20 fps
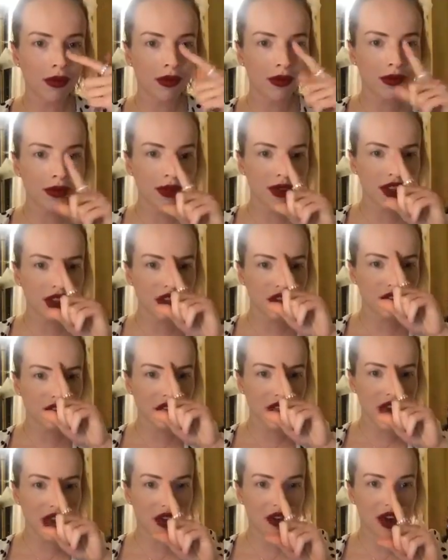So do you feel
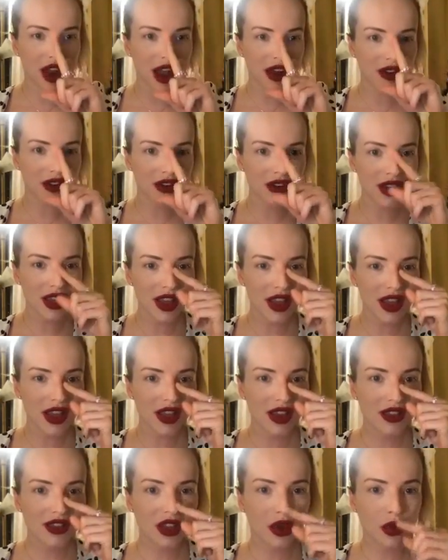that crackle?
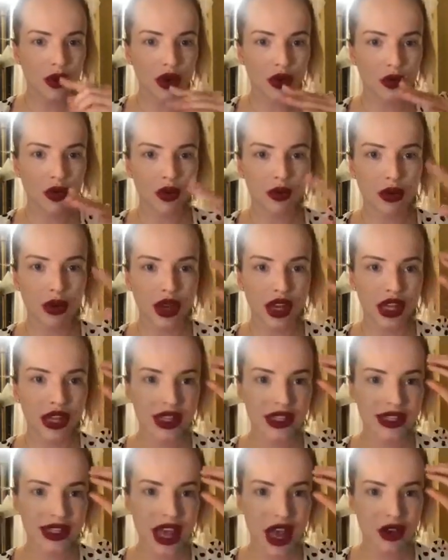So we're putting the
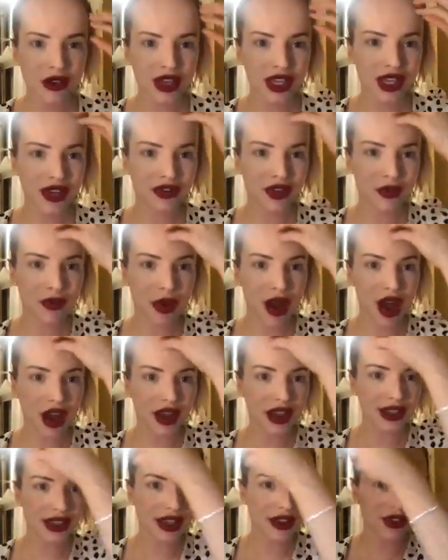sound in different
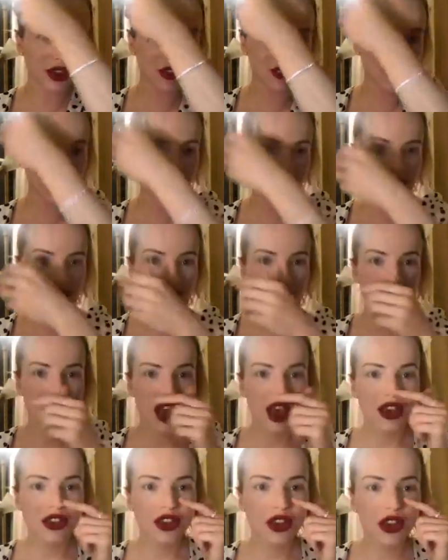pockets of the face.
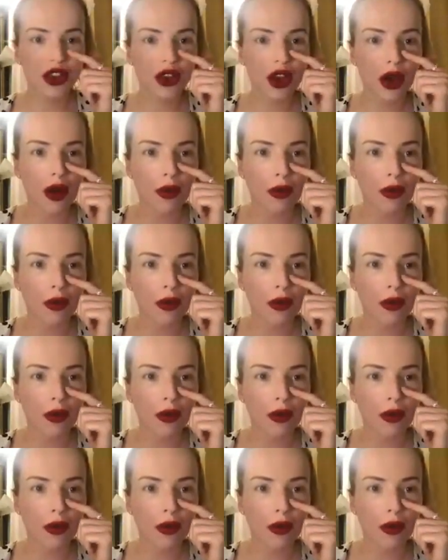So can you go